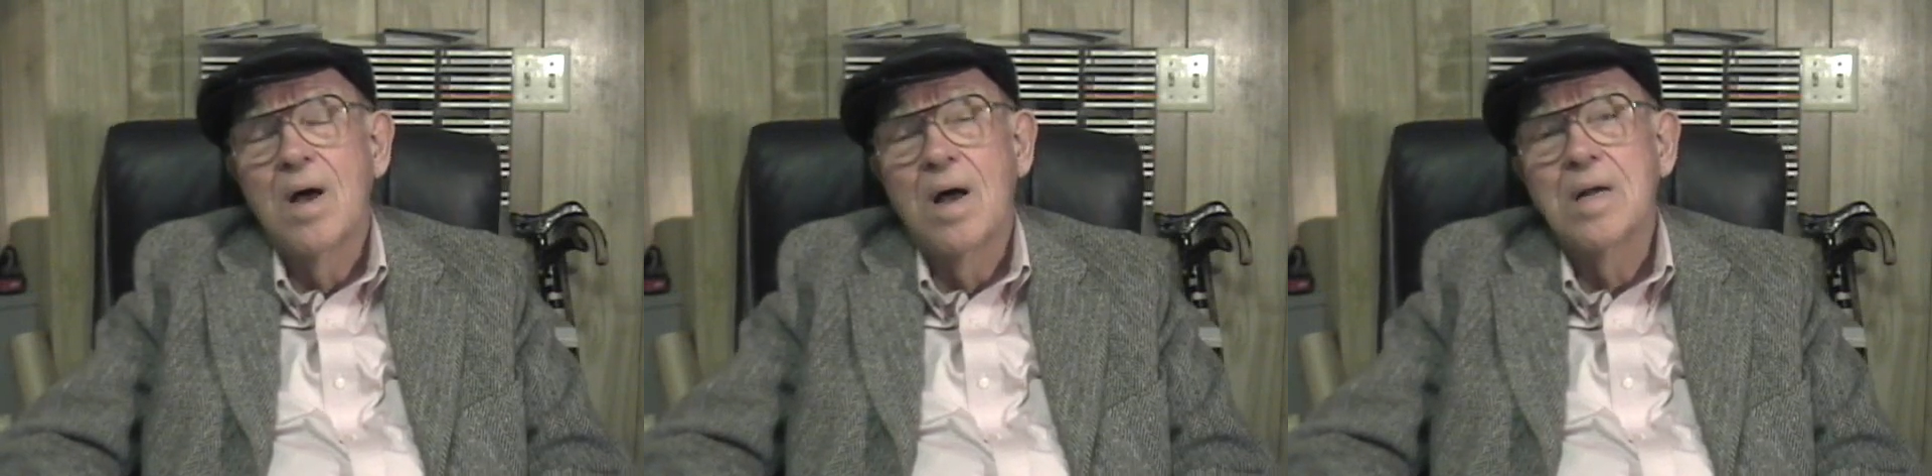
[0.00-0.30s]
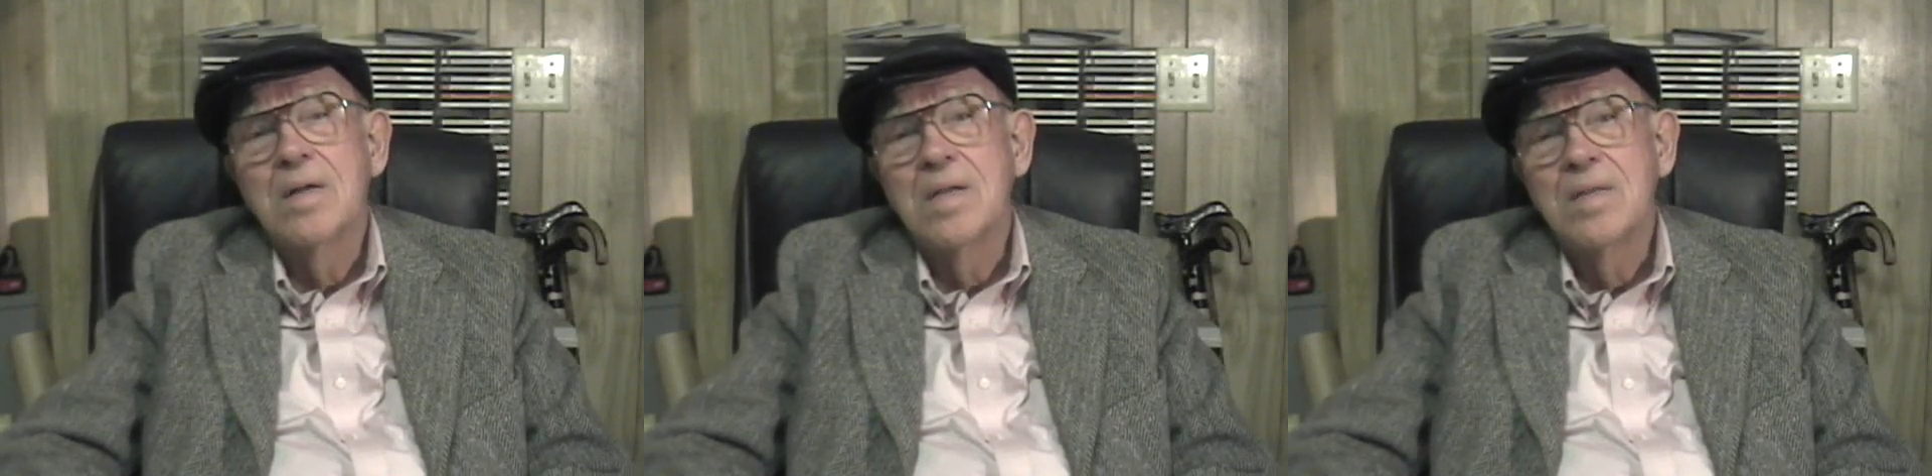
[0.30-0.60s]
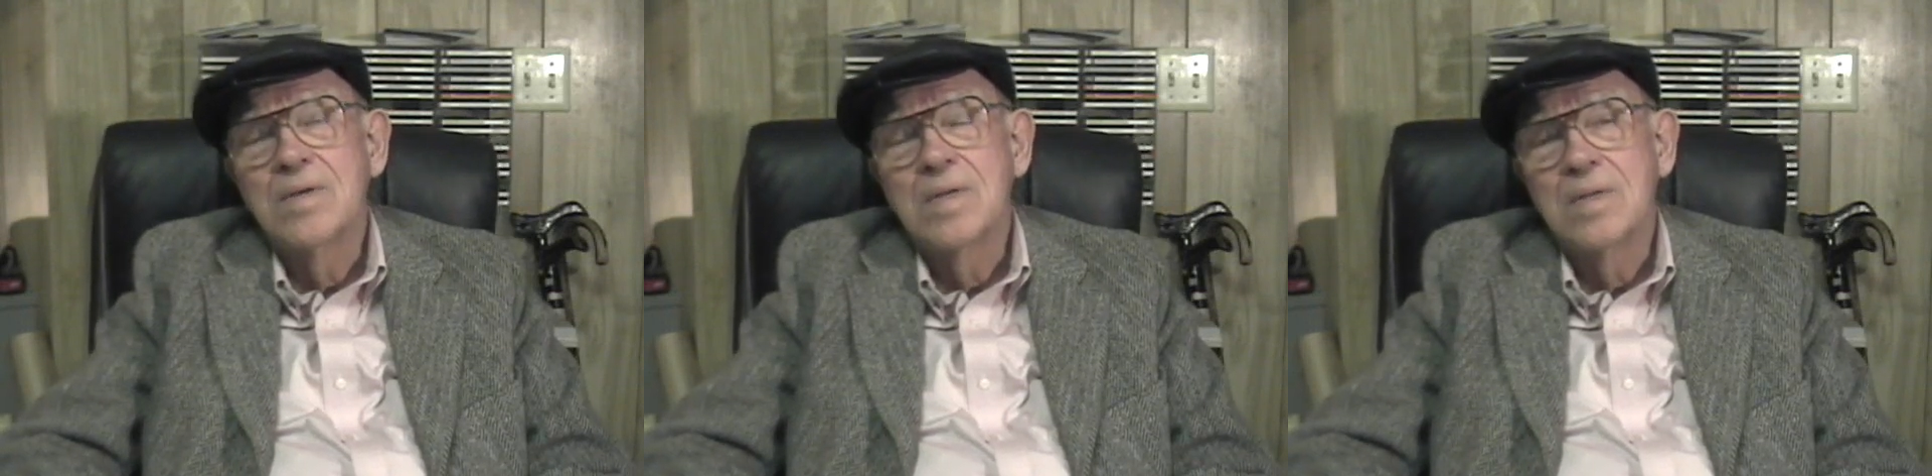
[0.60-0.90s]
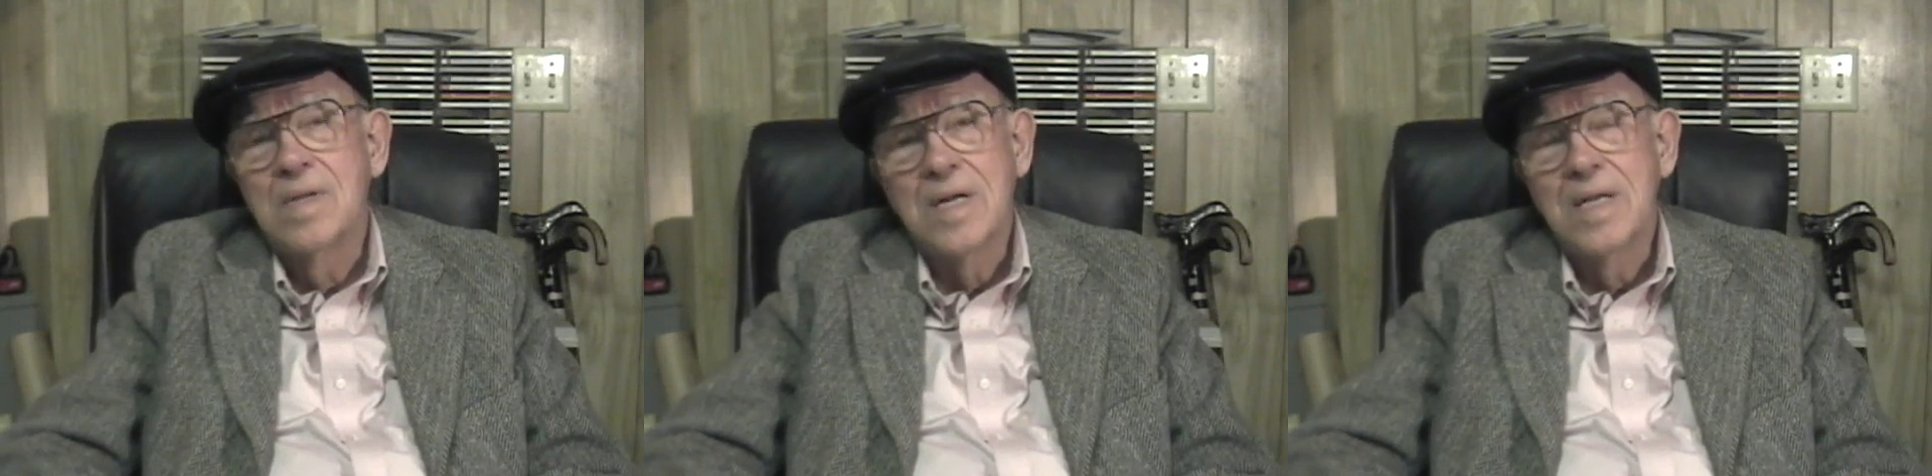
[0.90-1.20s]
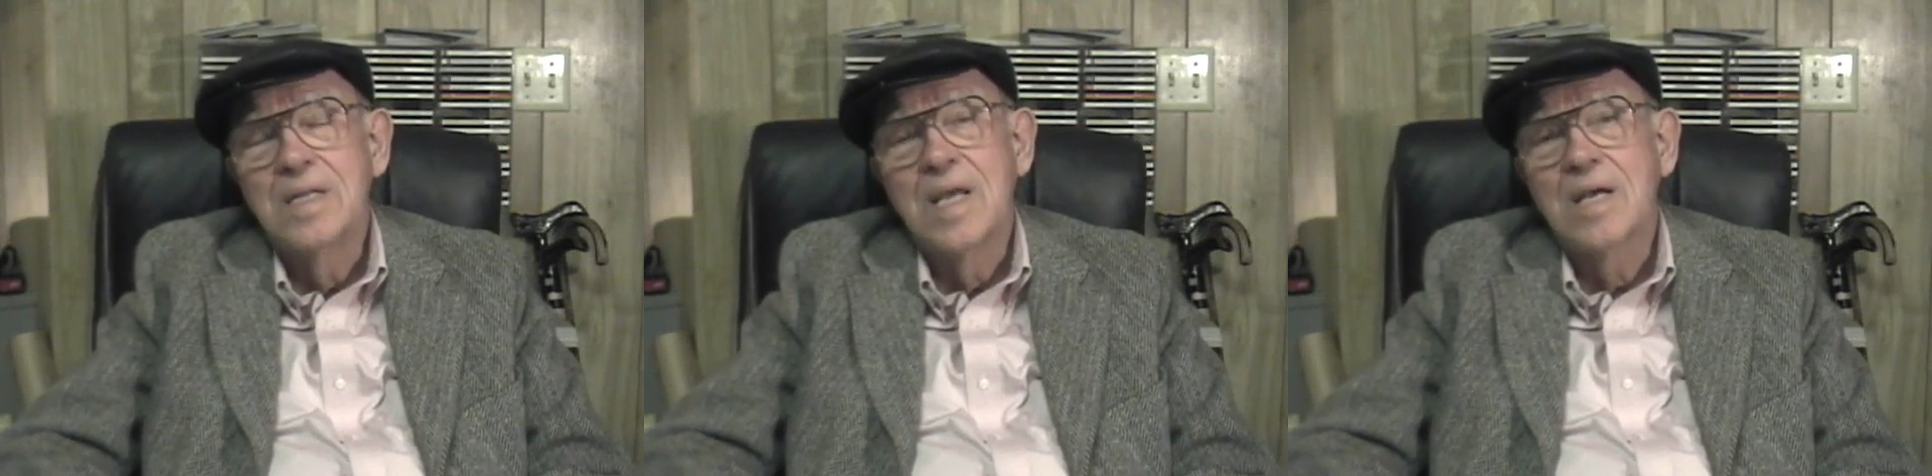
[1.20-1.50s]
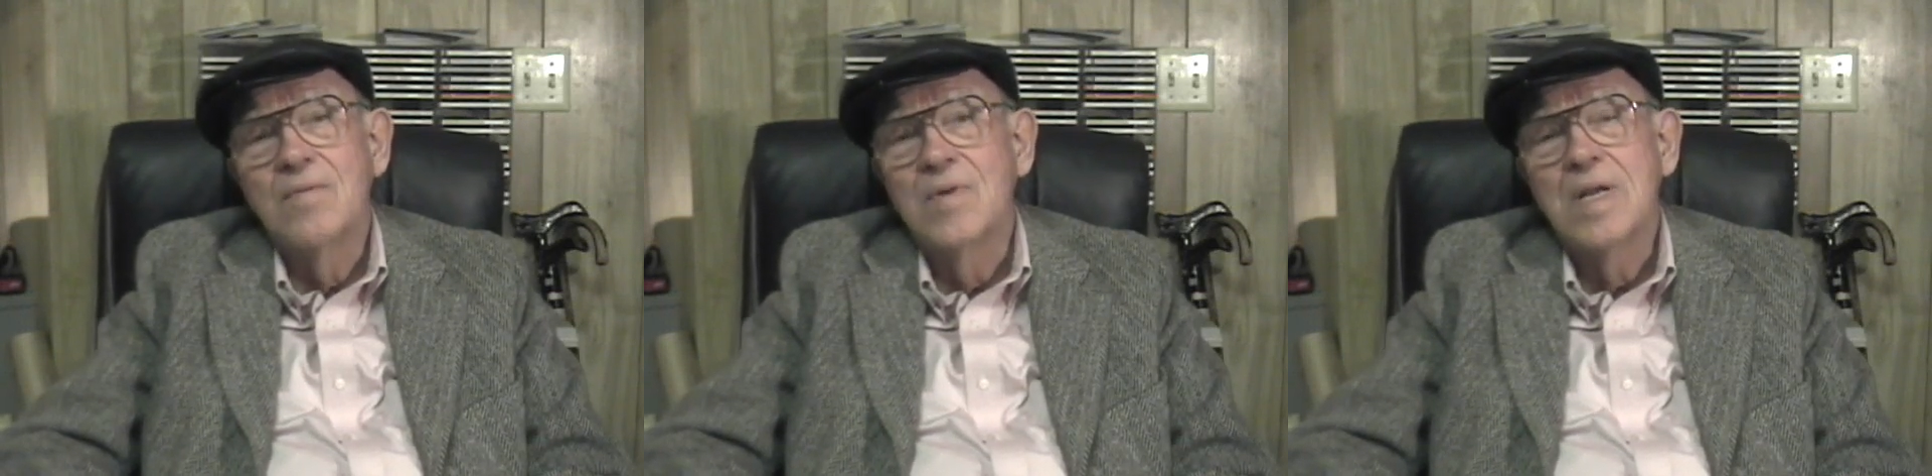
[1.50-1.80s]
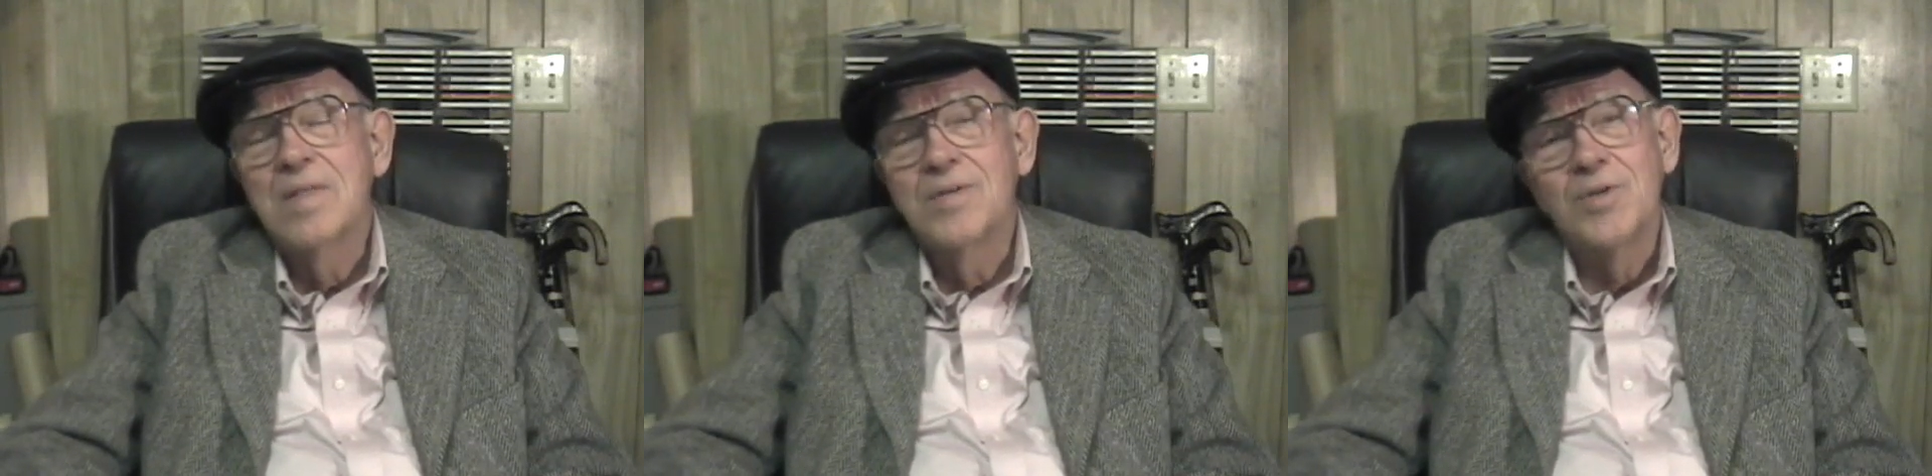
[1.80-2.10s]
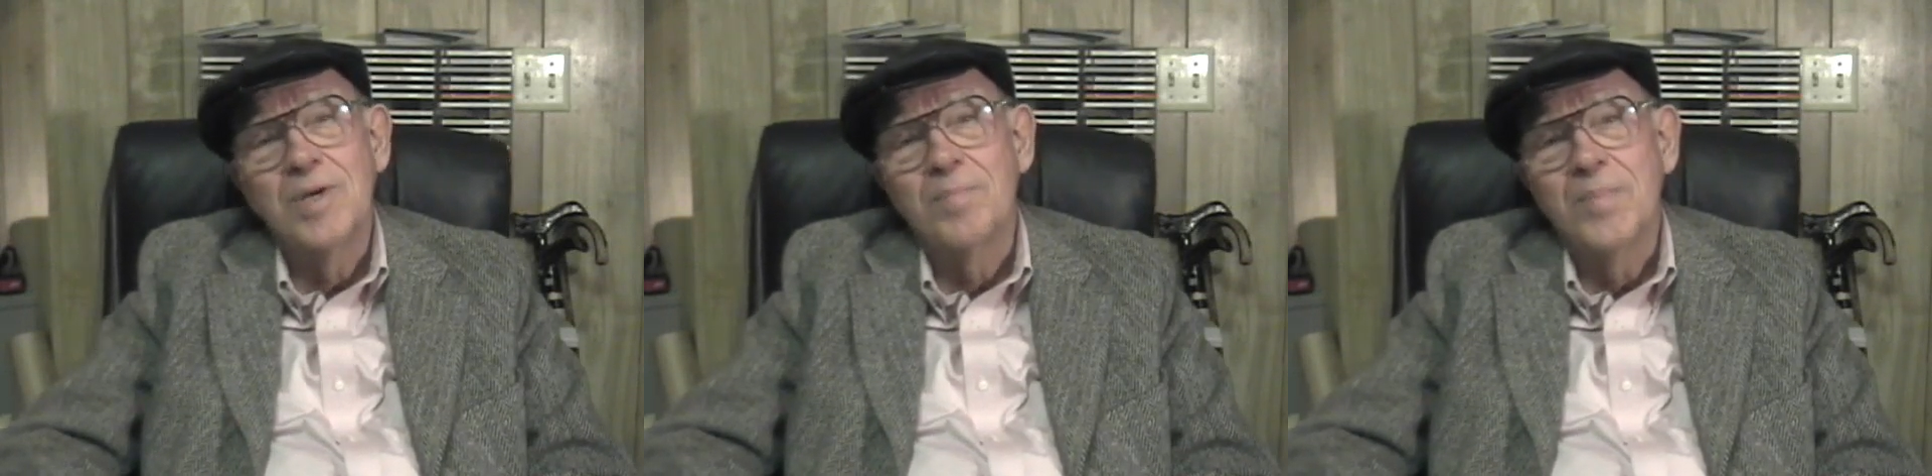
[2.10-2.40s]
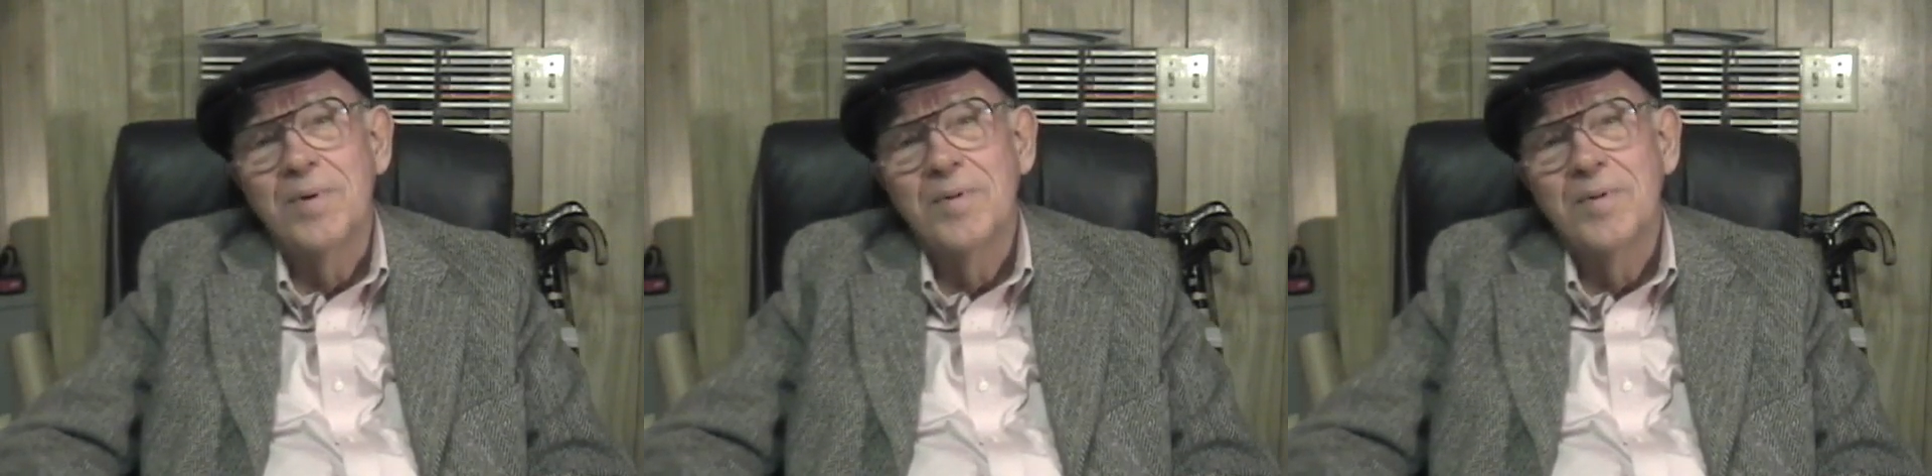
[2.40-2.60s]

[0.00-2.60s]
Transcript: on another on the deck of another ship.